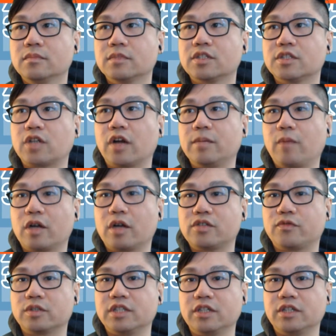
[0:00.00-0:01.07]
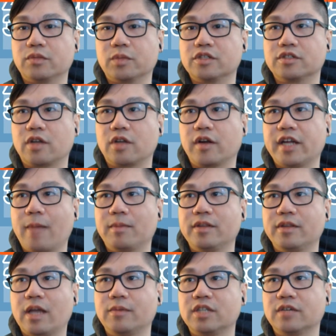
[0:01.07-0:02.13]
Starting March 14th, which has already
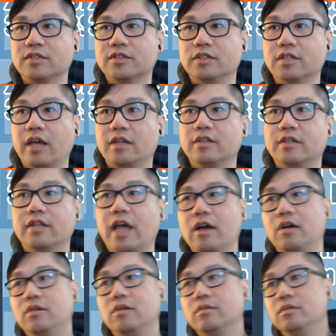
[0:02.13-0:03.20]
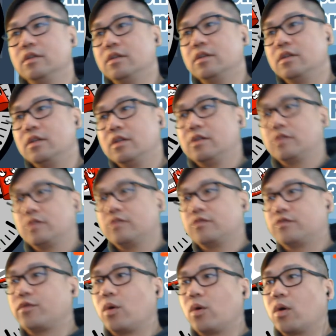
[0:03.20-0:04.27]
happened. That was yesterday. Now,
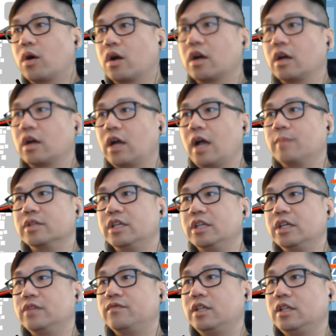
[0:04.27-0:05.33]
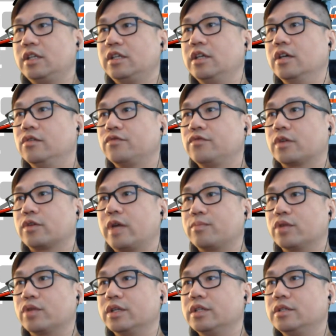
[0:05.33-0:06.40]
for, I believe, EU, for Great
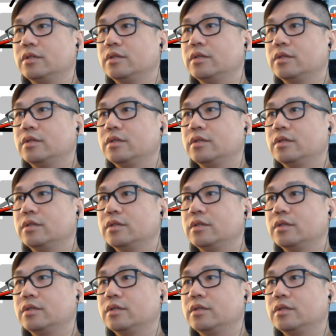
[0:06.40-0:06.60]
Britain,